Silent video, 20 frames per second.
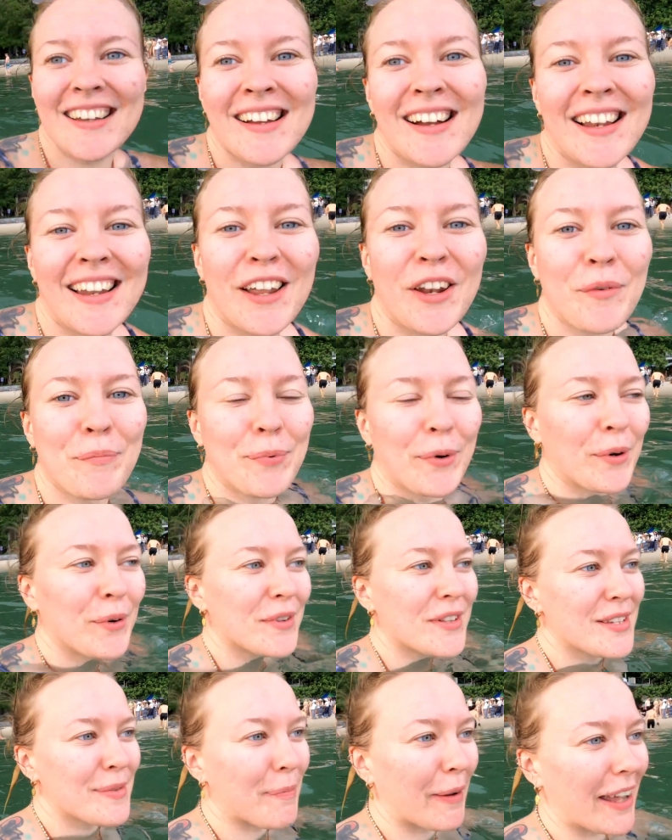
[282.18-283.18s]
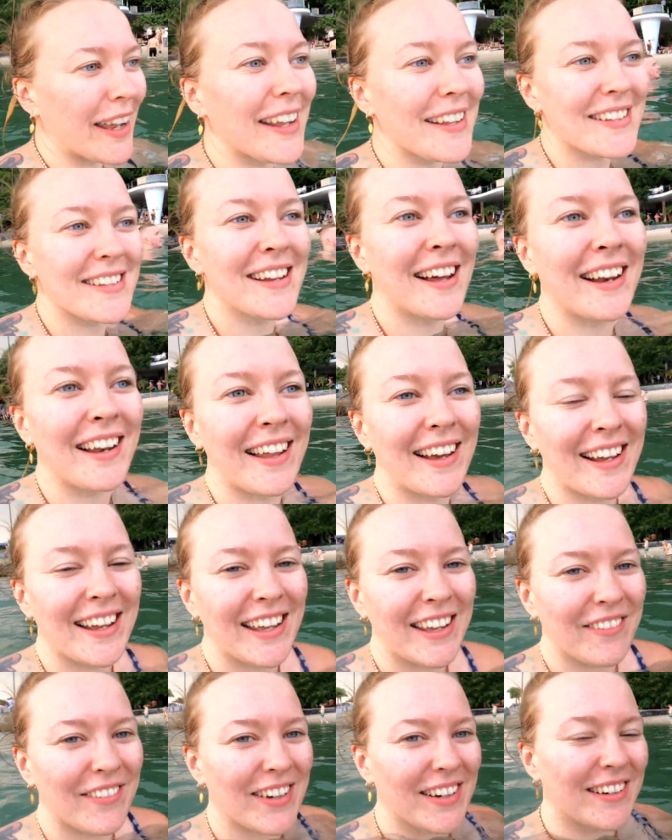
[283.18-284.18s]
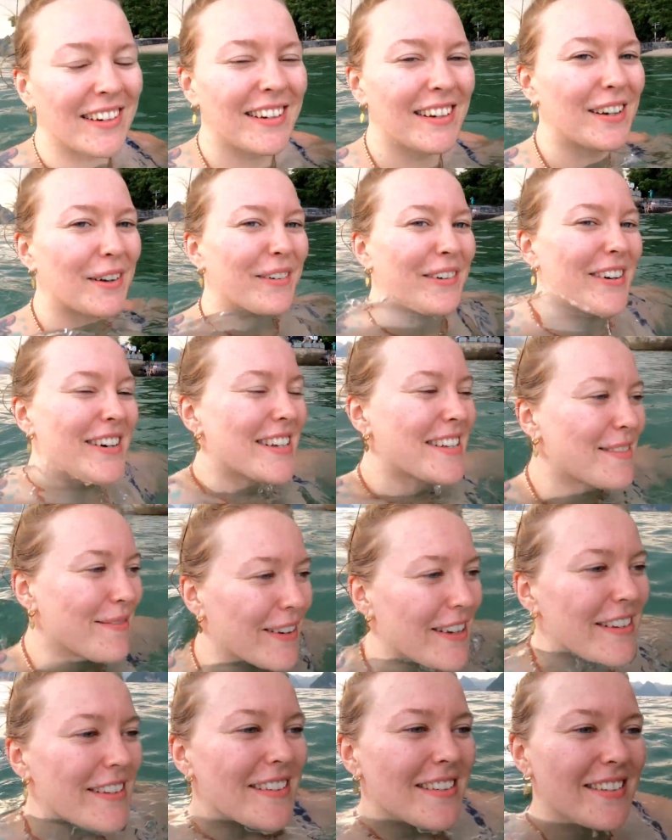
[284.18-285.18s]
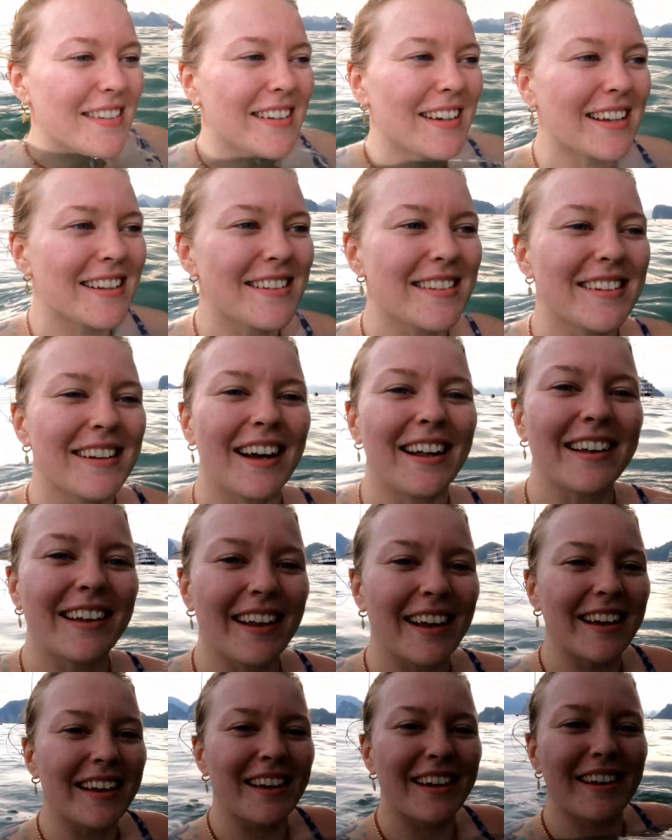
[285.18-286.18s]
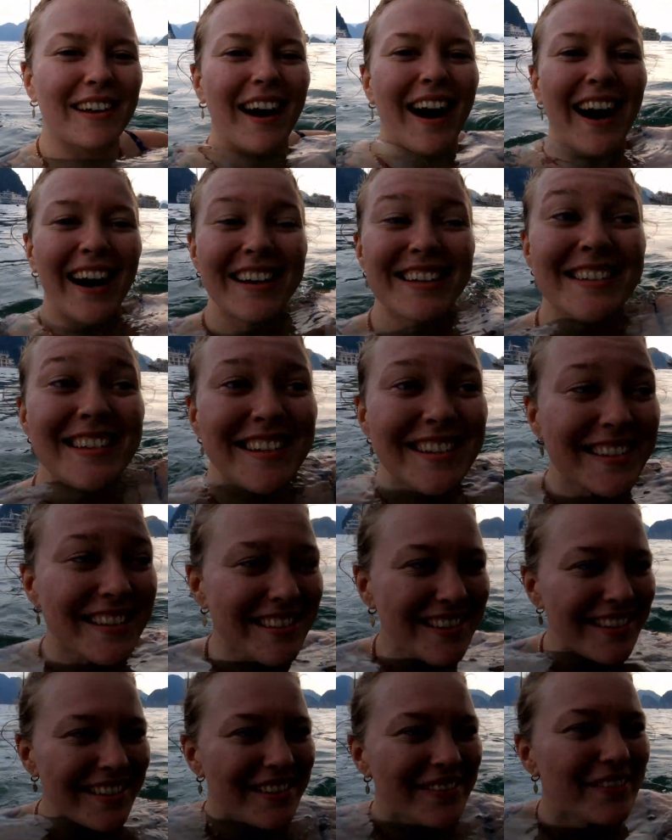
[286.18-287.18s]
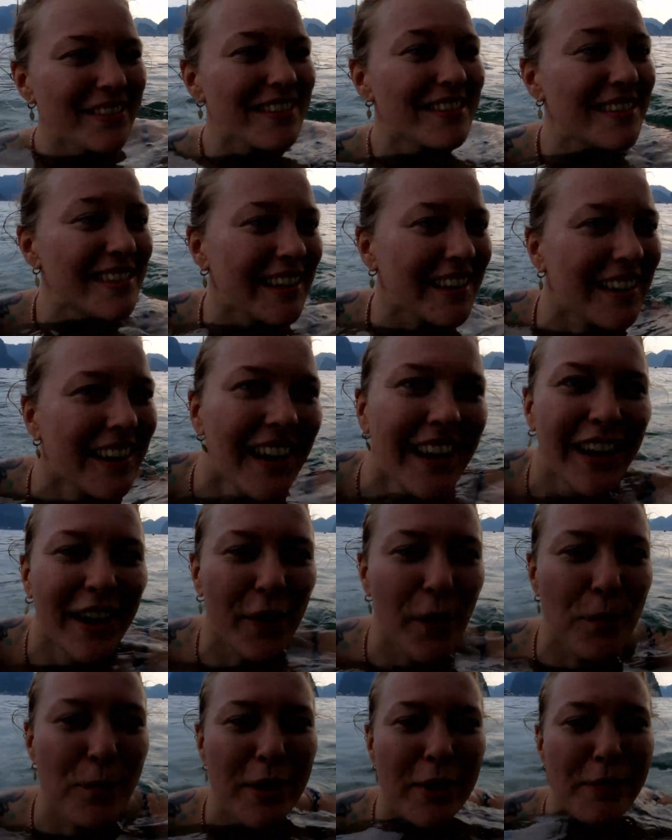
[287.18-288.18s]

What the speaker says: A lot of boats, but it's not like even the worst because it's not like high season, but still a lot of